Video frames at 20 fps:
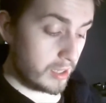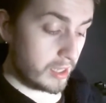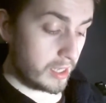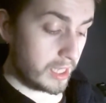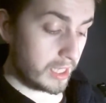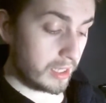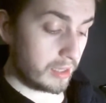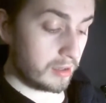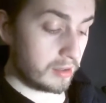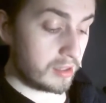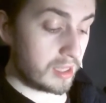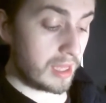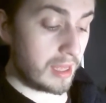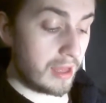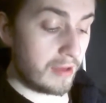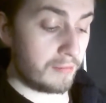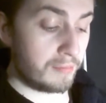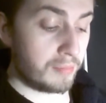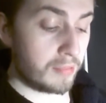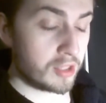and
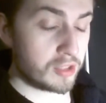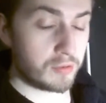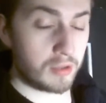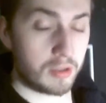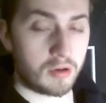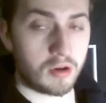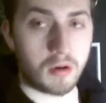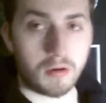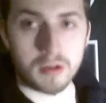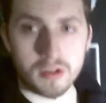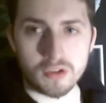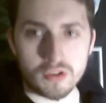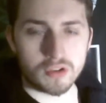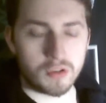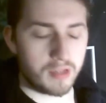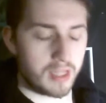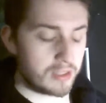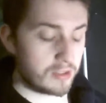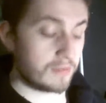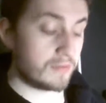have +1 courage,
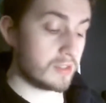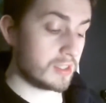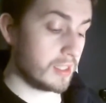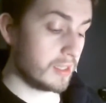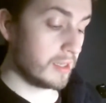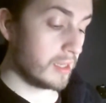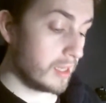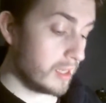so that's obviously